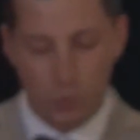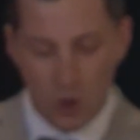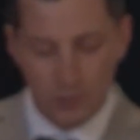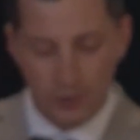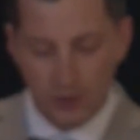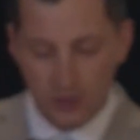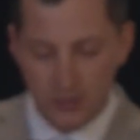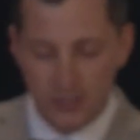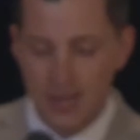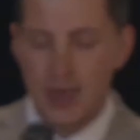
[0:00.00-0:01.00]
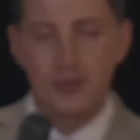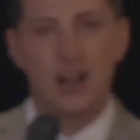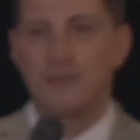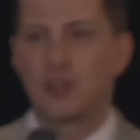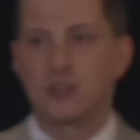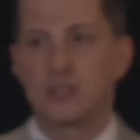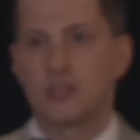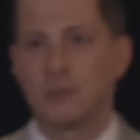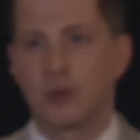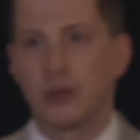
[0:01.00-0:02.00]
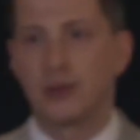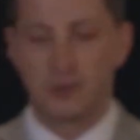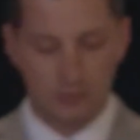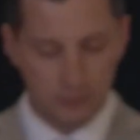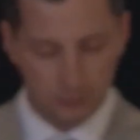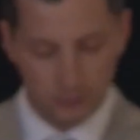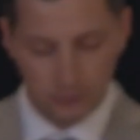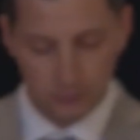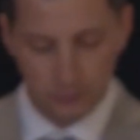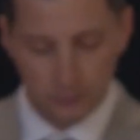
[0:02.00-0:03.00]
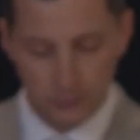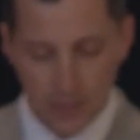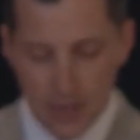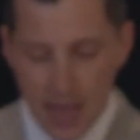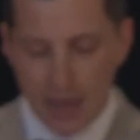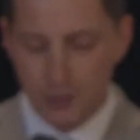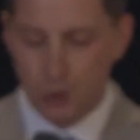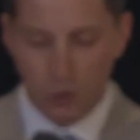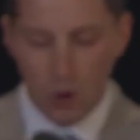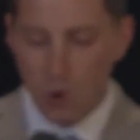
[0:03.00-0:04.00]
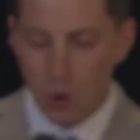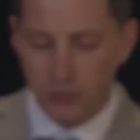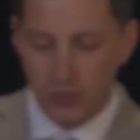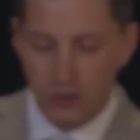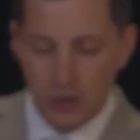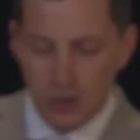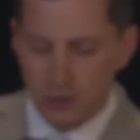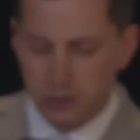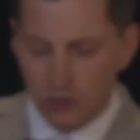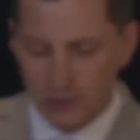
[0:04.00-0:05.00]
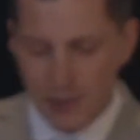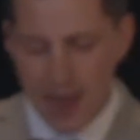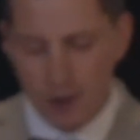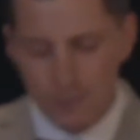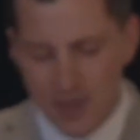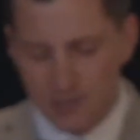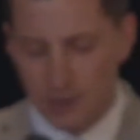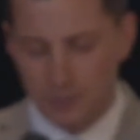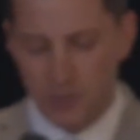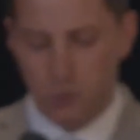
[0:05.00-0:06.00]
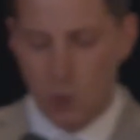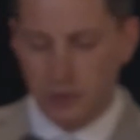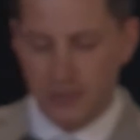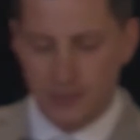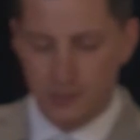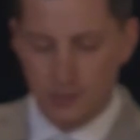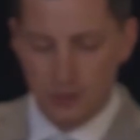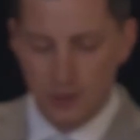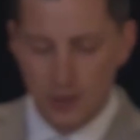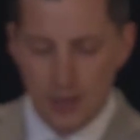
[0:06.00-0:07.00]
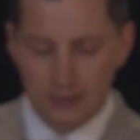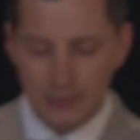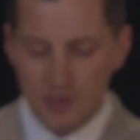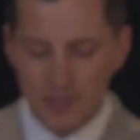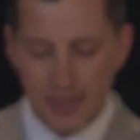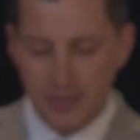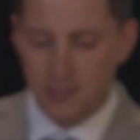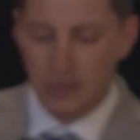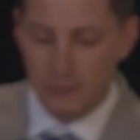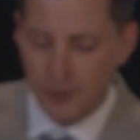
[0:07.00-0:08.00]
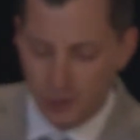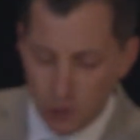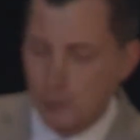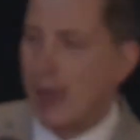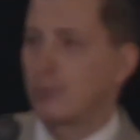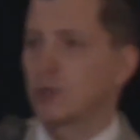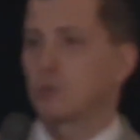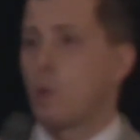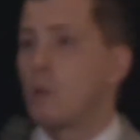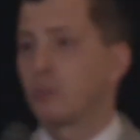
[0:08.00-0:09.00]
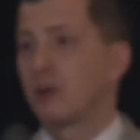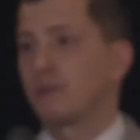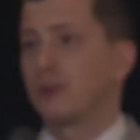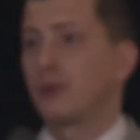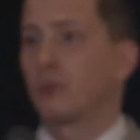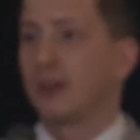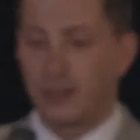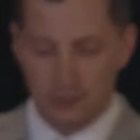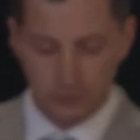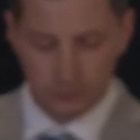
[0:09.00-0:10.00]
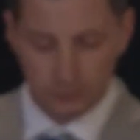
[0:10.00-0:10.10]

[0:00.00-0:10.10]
one person, then I've done some good. As you grow older, you learn about how messed up this world is. Let me tell you something the newspapers won't print for you to read.